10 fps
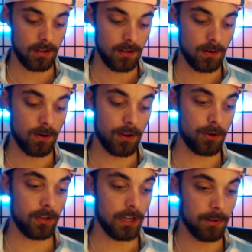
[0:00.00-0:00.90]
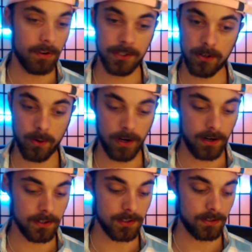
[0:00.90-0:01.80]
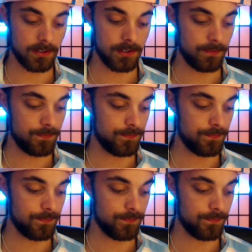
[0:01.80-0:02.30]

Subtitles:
Or other Libras or Aquariuses.